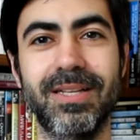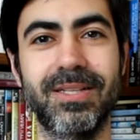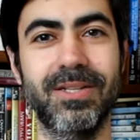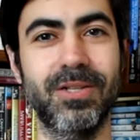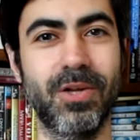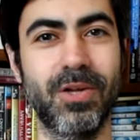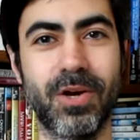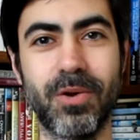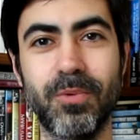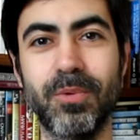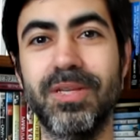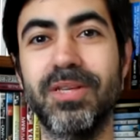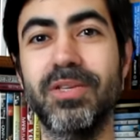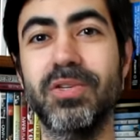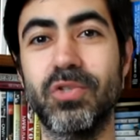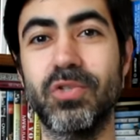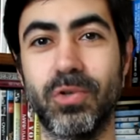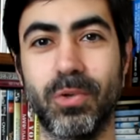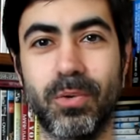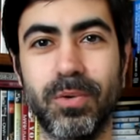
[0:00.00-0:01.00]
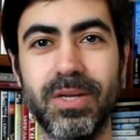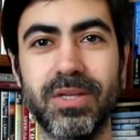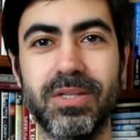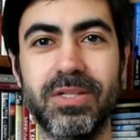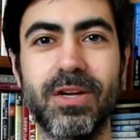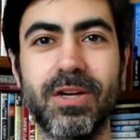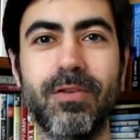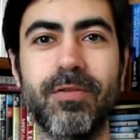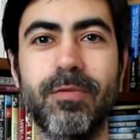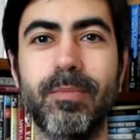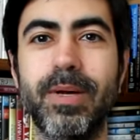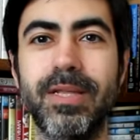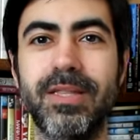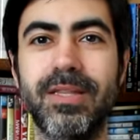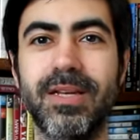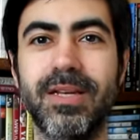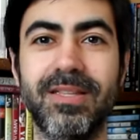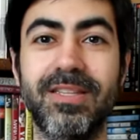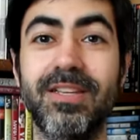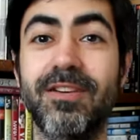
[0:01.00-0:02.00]
Not only the story itself, but
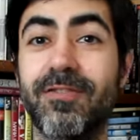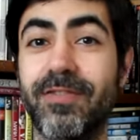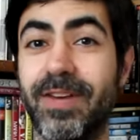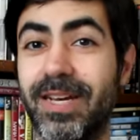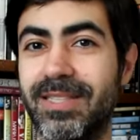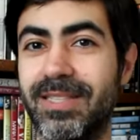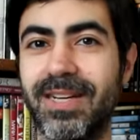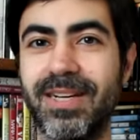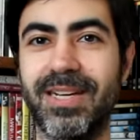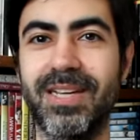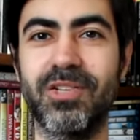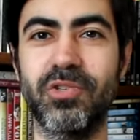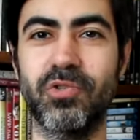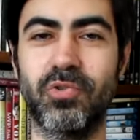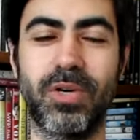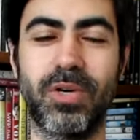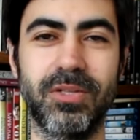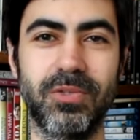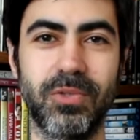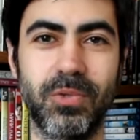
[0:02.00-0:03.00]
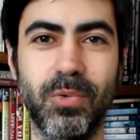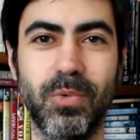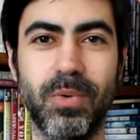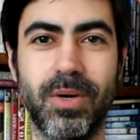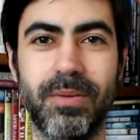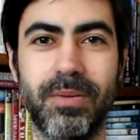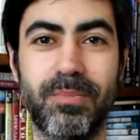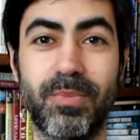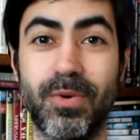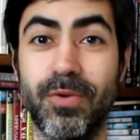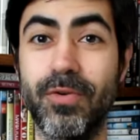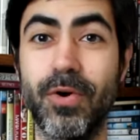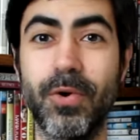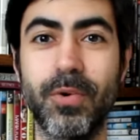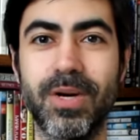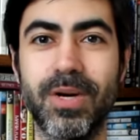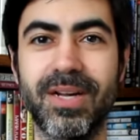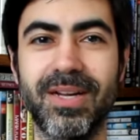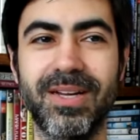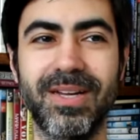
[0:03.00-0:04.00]
the effect that he is trying to
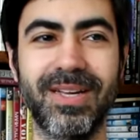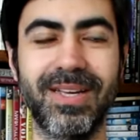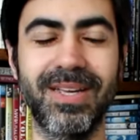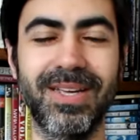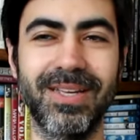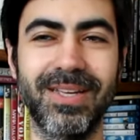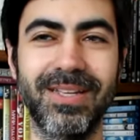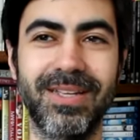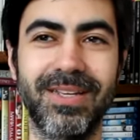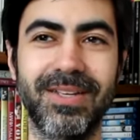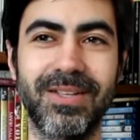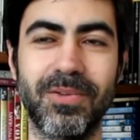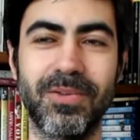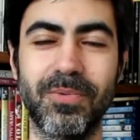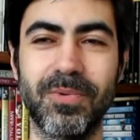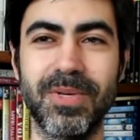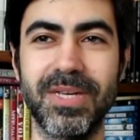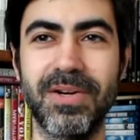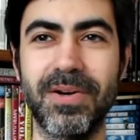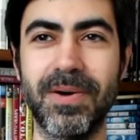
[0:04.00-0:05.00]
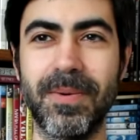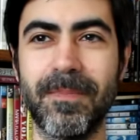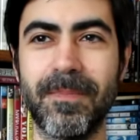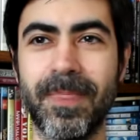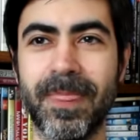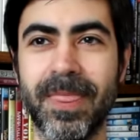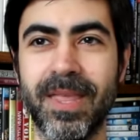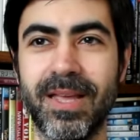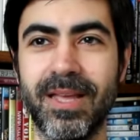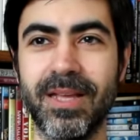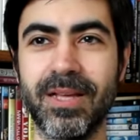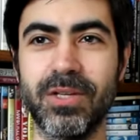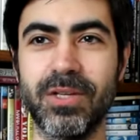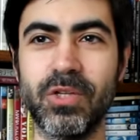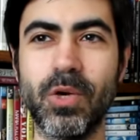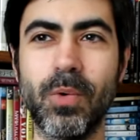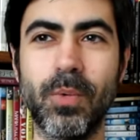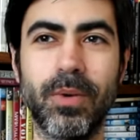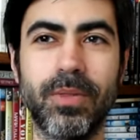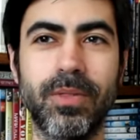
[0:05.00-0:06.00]
provoke in the reader.
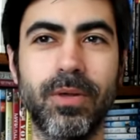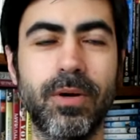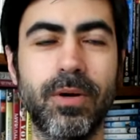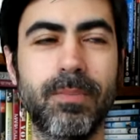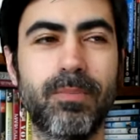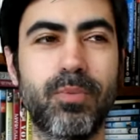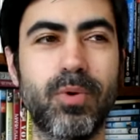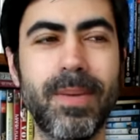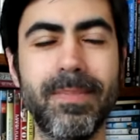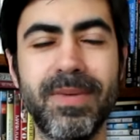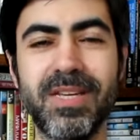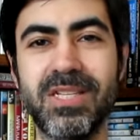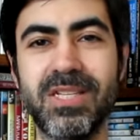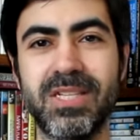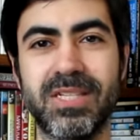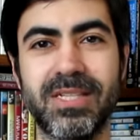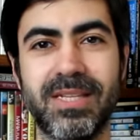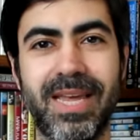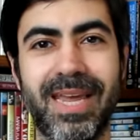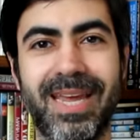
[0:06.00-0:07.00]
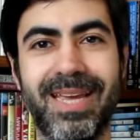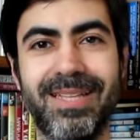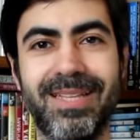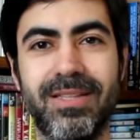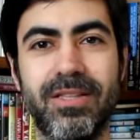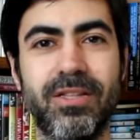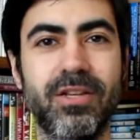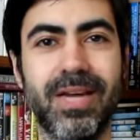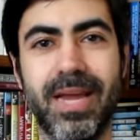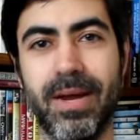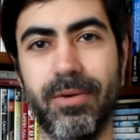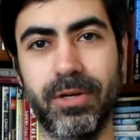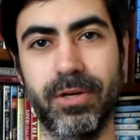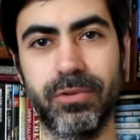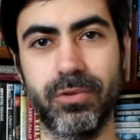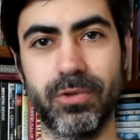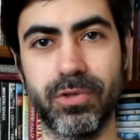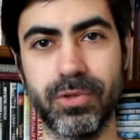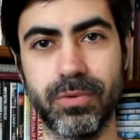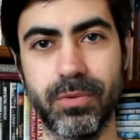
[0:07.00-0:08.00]
So, the premise and the
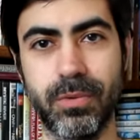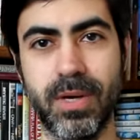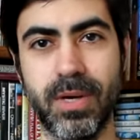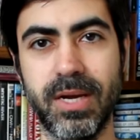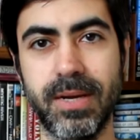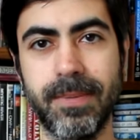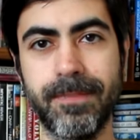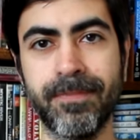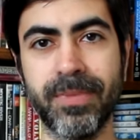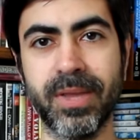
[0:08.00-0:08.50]
characters, okay?